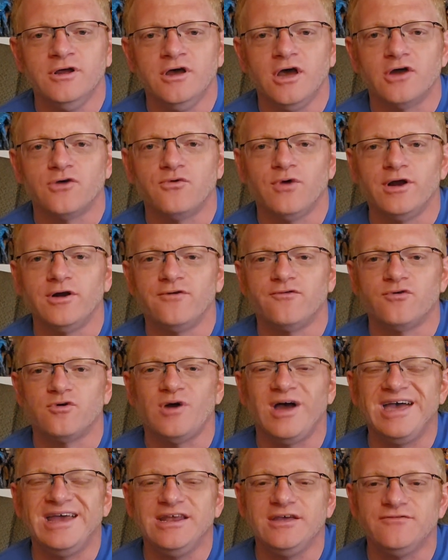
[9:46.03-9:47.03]
a greater
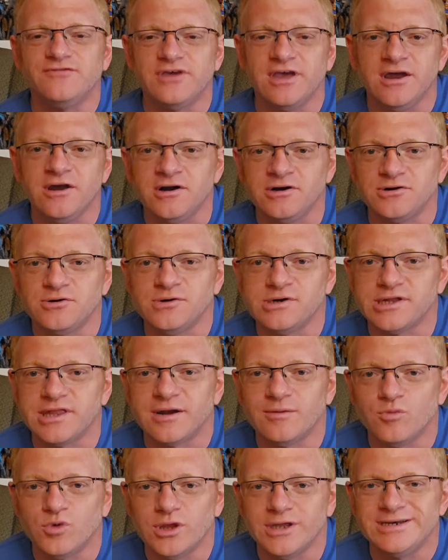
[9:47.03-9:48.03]
variety of characters
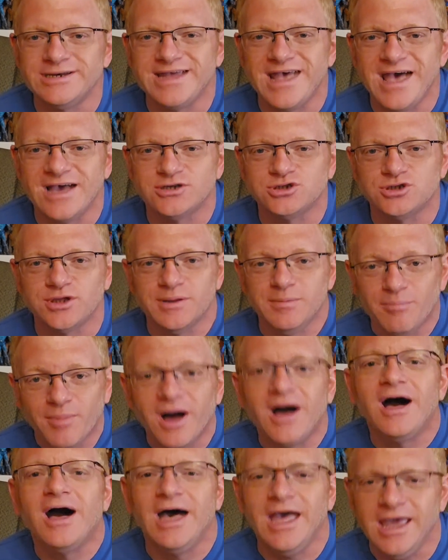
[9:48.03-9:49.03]
that I'm willing to actually
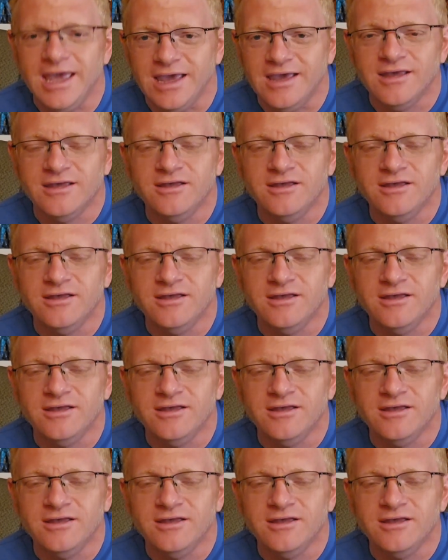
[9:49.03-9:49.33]
buy.